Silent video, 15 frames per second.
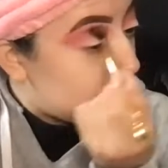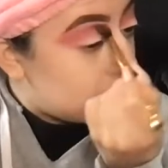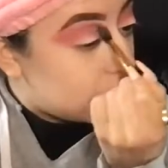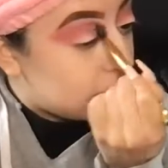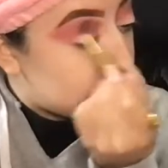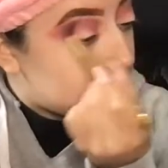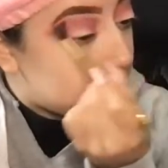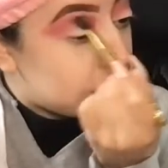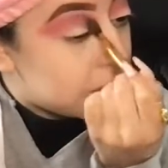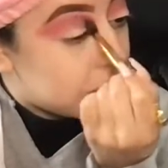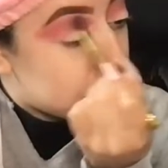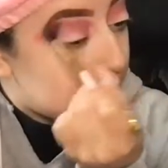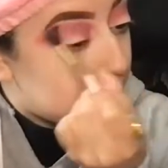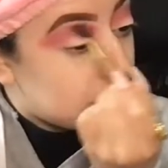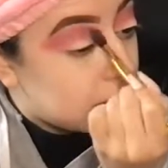Which
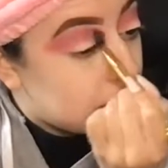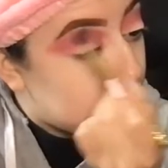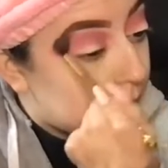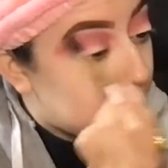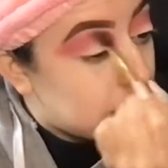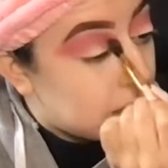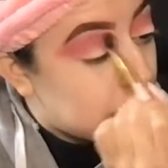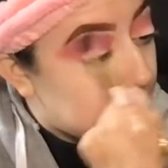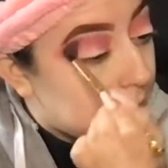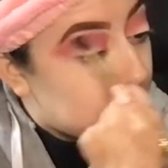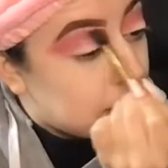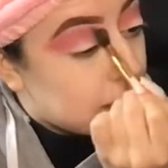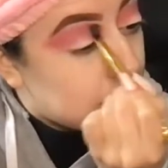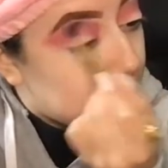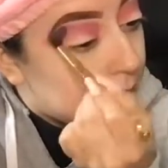
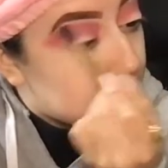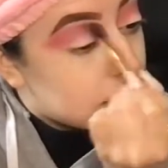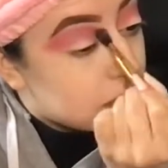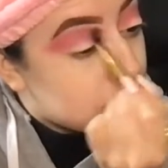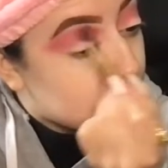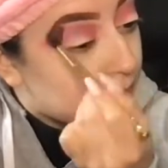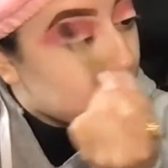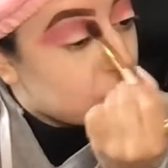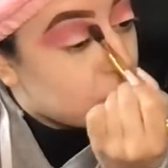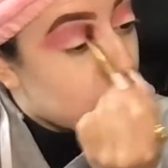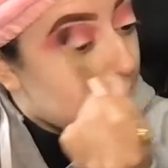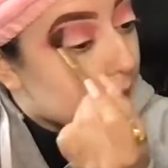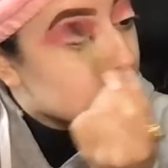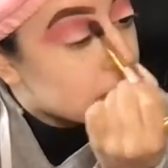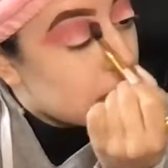took you a
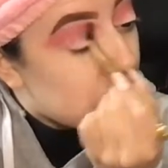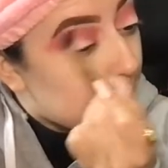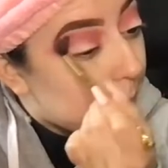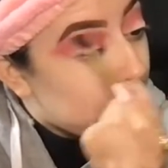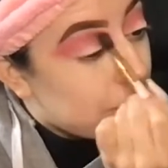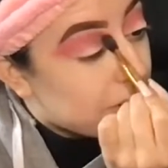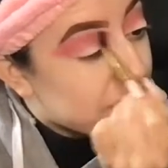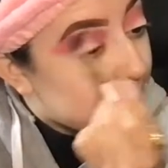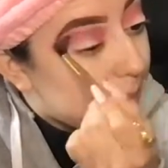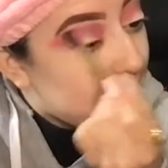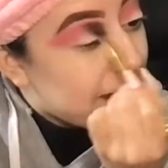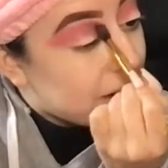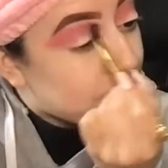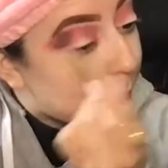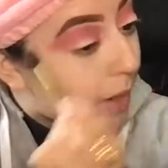while to hop on the
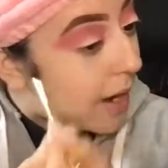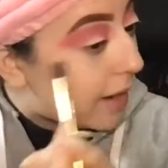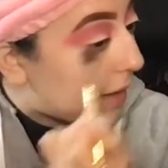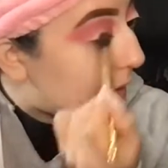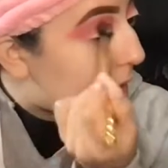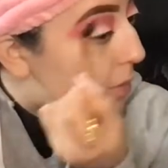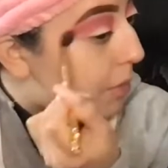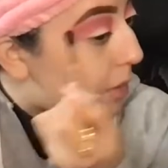bandwagon,